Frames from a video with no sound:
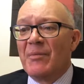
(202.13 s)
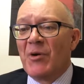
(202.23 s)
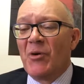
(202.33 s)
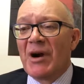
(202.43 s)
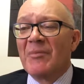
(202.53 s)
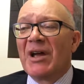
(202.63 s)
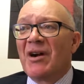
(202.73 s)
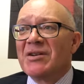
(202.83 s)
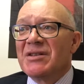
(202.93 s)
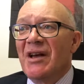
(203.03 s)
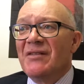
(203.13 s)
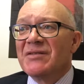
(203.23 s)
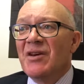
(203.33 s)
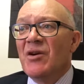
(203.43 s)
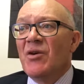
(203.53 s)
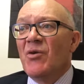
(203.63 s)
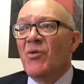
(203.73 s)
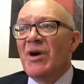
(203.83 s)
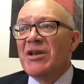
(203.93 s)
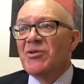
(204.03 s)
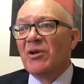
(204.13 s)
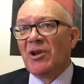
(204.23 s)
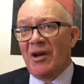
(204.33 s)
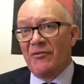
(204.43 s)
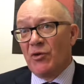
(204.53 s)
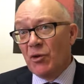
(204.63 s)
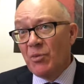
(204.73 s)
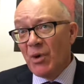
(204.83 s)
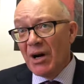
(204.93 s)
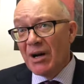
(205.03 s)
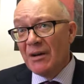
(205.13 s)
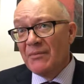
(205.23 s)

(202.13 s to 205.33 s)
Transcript: program like ourselves, we do a lot of group work.